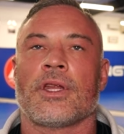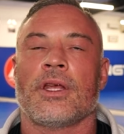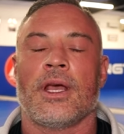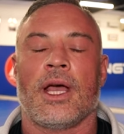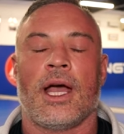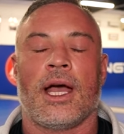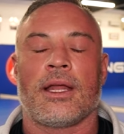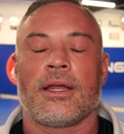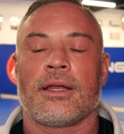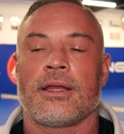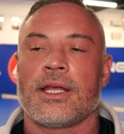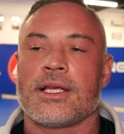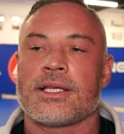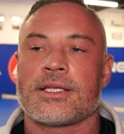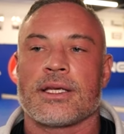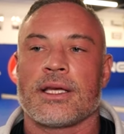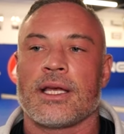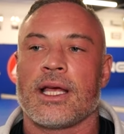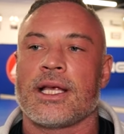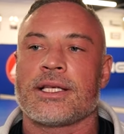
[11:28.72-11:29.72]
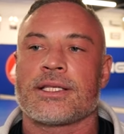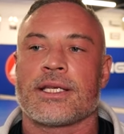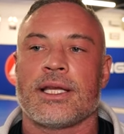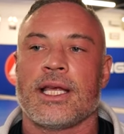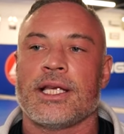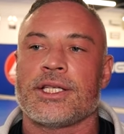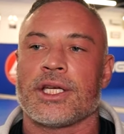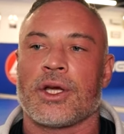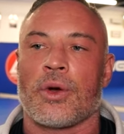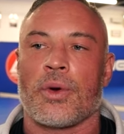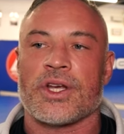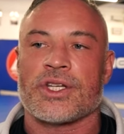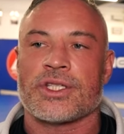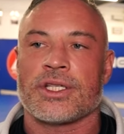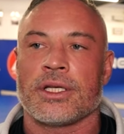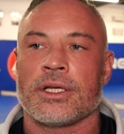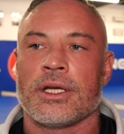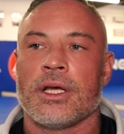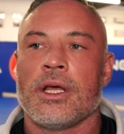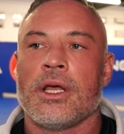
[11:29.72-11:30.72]
Yeah, it's an easy
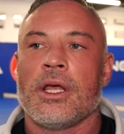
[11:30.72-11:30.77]
question.